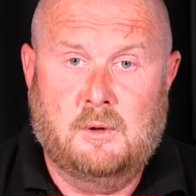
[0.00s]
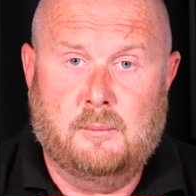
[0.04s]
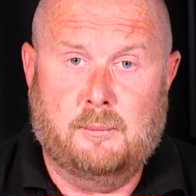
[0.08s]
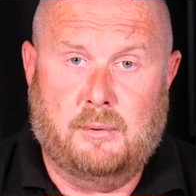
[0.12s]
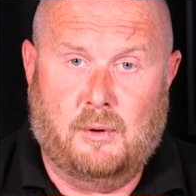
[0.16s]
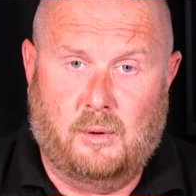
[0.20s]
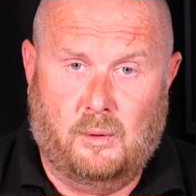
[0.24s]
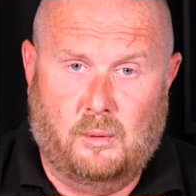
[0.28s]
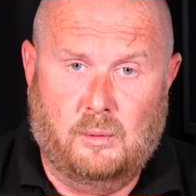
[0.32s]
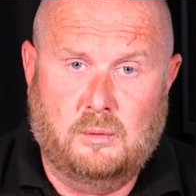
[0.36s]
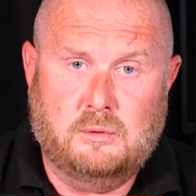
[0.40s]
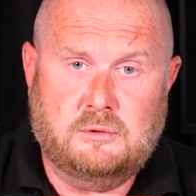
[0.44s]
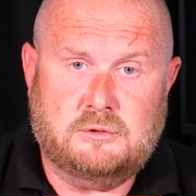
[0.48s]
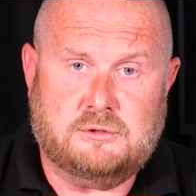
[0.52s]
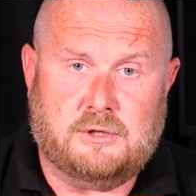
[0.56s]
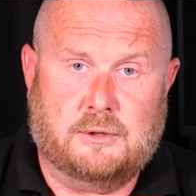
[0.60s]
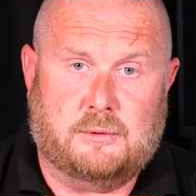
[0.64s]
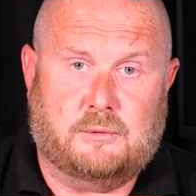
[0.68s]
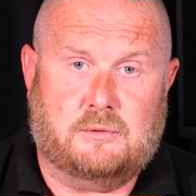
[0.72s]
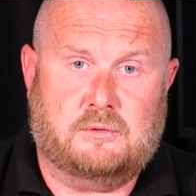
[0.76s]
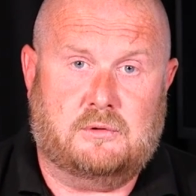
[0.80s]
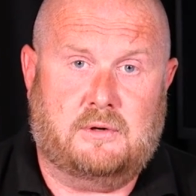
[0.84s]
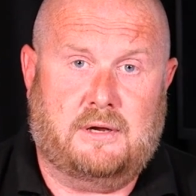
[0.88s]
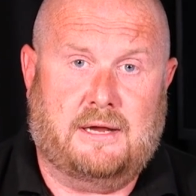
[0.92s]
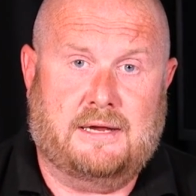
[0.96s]
but also
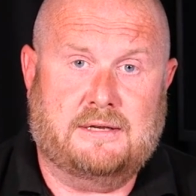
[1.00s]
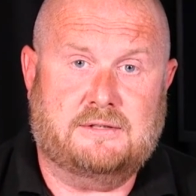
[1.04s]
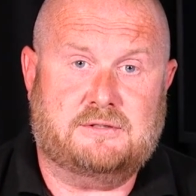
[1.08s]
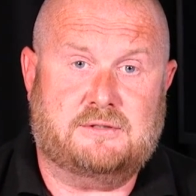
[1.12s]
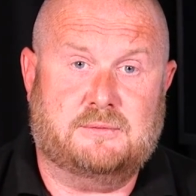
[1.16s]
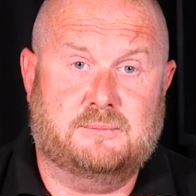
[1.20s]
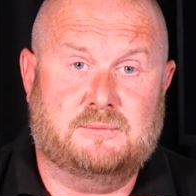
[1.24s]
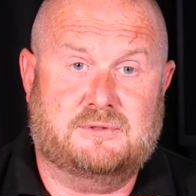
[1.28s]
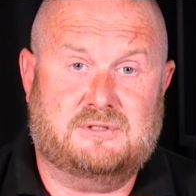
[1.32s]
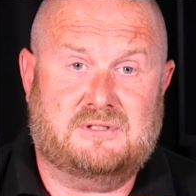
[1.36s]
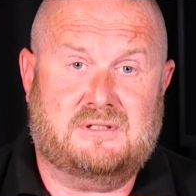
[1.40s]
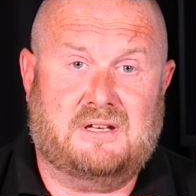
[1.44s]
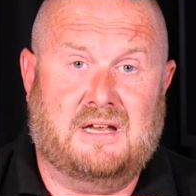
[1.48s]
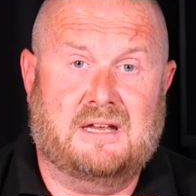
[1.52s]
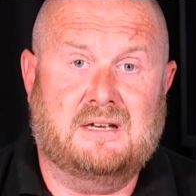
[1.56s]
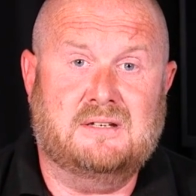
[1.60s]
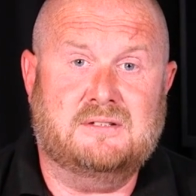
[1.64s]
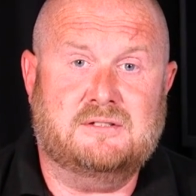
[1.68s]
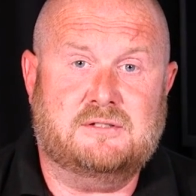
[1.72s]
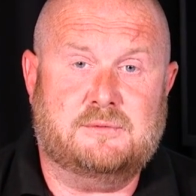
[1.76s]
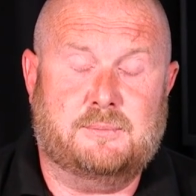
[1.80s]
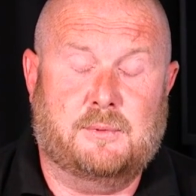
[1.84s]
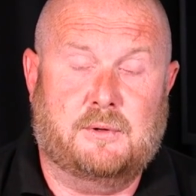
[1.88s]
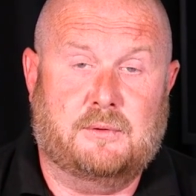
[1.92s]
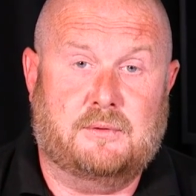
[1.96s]
create some
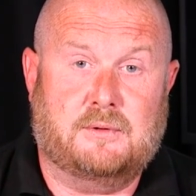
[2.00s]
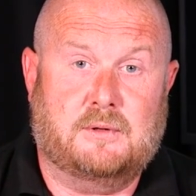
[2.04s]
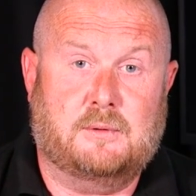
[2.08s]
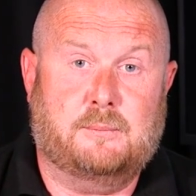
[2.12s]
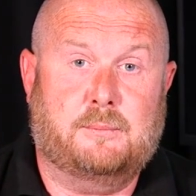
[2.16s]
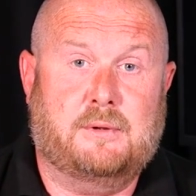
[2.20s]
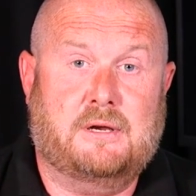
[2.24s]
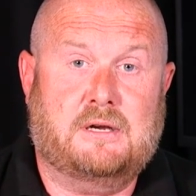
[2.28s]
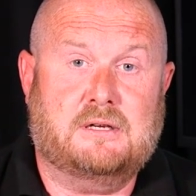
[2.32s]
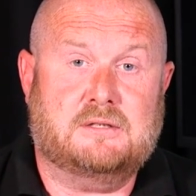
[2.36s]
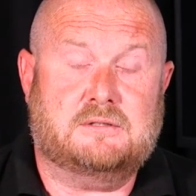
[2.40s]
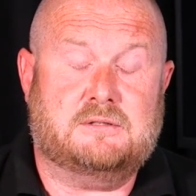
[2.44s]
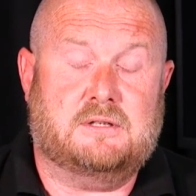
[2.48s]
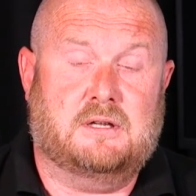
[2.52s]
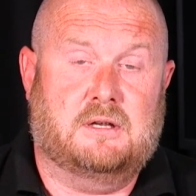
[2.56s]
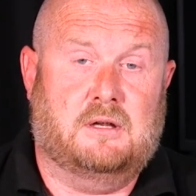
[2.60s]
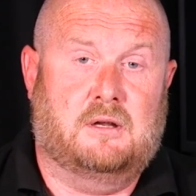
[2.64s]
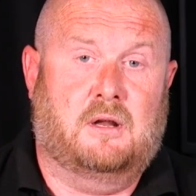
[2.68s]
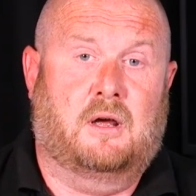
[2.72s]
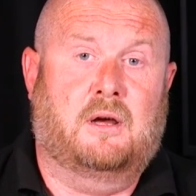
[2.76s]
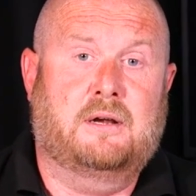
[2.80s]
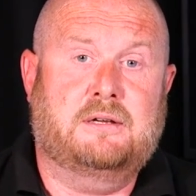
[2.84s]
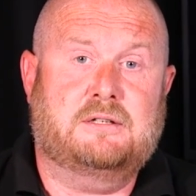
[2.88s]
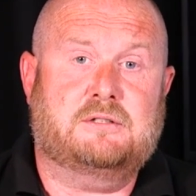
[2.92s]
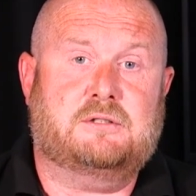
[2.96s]
skin smoothing because the
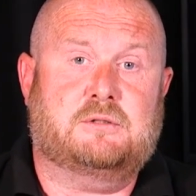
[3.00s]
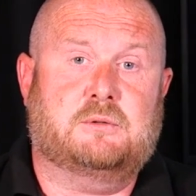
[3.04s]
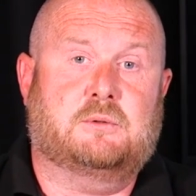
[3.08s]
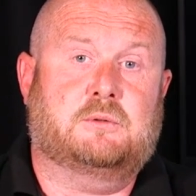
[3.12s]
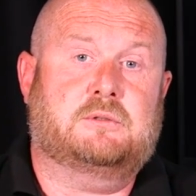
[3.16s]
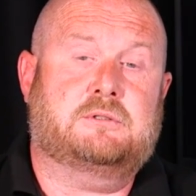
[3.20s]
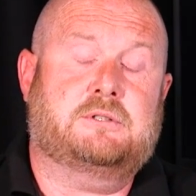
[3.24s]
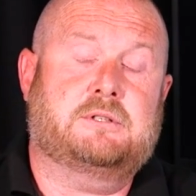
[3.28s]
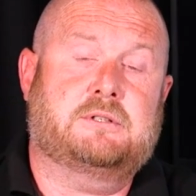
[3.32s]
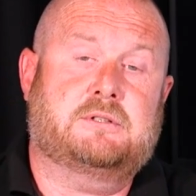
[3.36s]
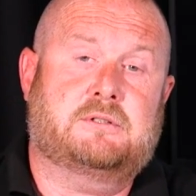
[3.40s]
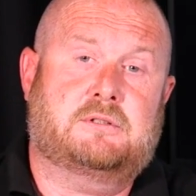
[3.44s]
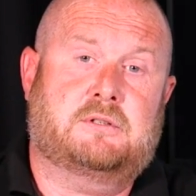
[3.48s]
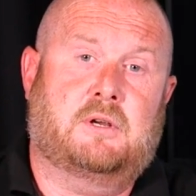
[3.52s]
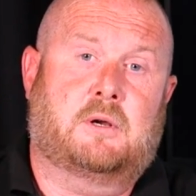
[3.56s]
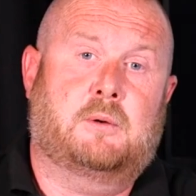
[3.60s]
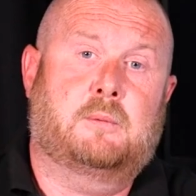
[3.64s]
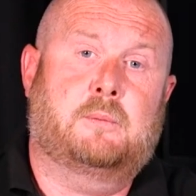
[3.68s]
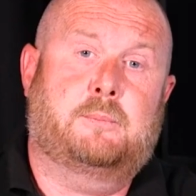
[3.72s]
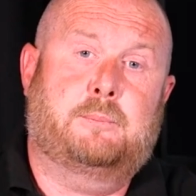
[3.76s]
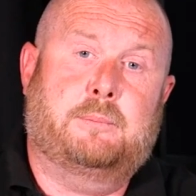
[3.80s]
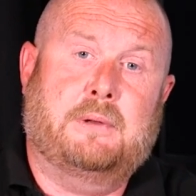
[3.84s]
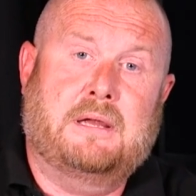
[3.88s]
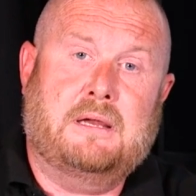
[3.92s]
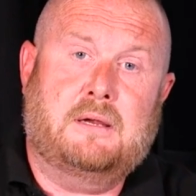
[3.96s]
light source is
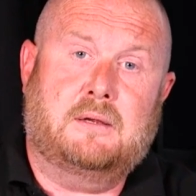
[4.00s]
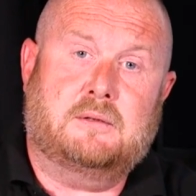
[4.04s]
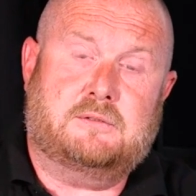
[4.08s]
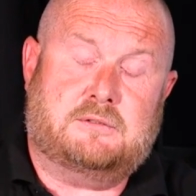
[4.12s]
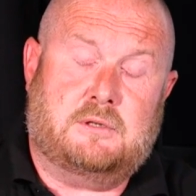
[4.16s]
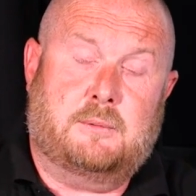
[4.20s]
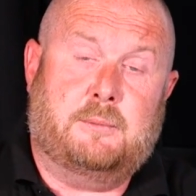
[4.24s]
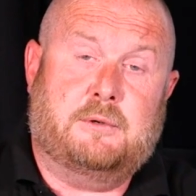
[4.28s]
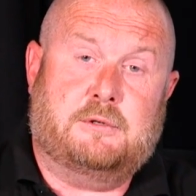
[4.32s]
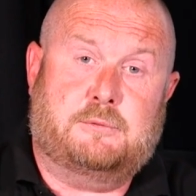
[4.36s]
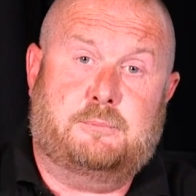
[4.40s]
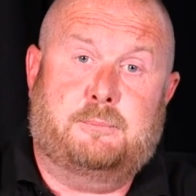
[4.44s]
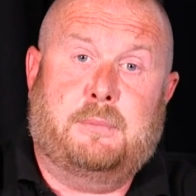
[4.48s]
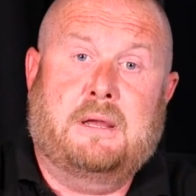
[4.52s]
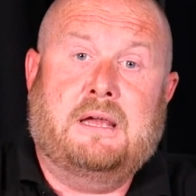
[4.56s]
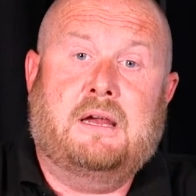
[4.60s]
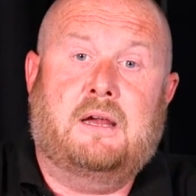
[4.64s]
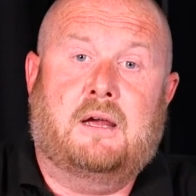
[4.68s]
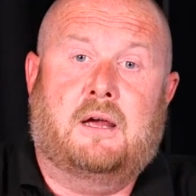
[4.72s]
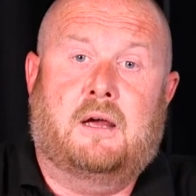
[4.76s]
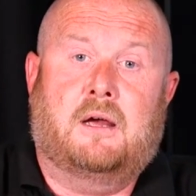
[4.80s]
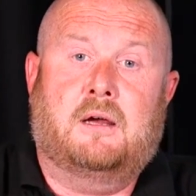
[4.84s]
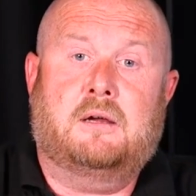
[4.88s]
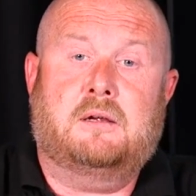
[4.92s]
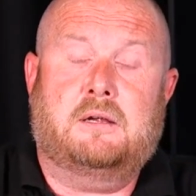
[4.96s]
so big, so much
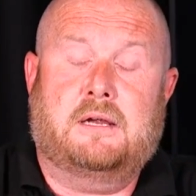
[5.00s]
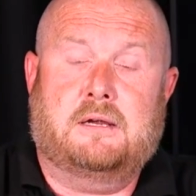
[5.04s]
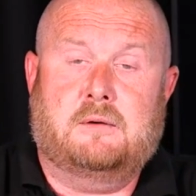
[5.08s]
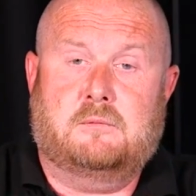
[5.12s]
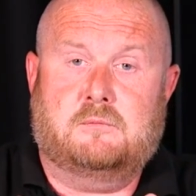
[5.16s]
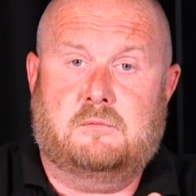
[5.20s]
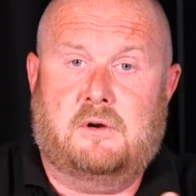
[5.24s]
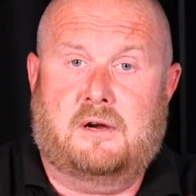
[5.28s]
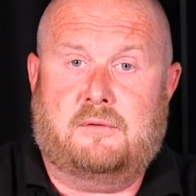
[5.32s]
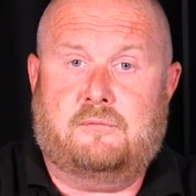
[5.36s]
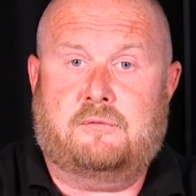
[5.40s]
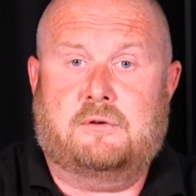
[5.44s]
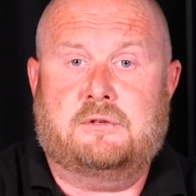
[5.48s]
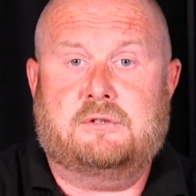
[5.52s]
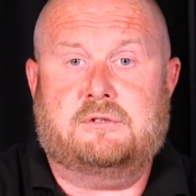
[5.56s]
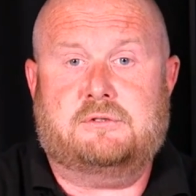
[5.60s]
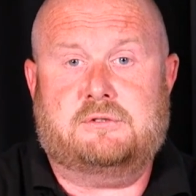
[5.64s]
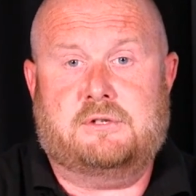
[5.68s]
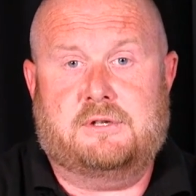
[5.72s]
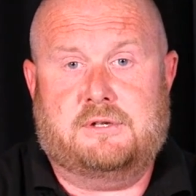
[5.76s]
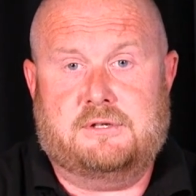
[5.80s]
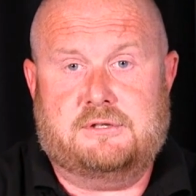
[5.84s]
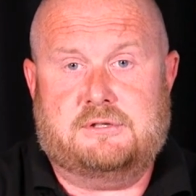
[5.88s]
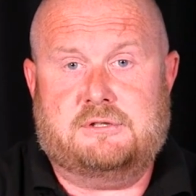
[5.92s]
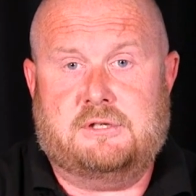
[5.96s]
bigger in reference
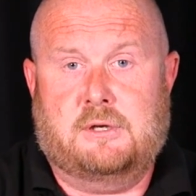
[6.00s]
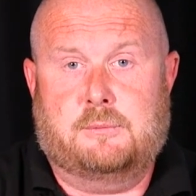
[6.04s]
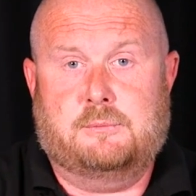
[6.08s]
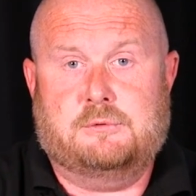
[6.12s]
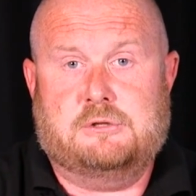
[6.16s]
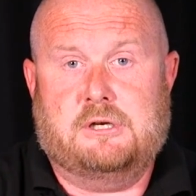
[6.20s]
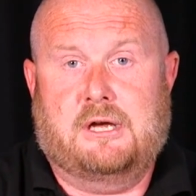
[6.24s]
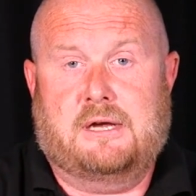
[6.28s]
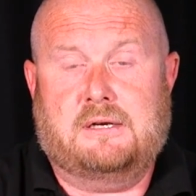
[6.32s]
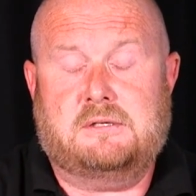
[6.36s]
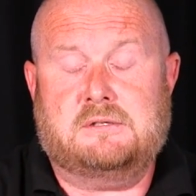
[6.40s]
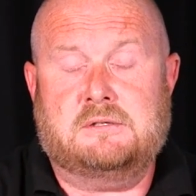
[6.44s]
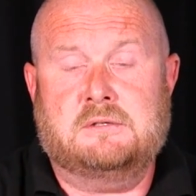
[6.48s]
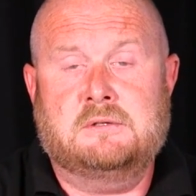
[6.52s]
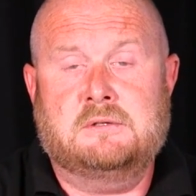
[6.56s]
to the subject.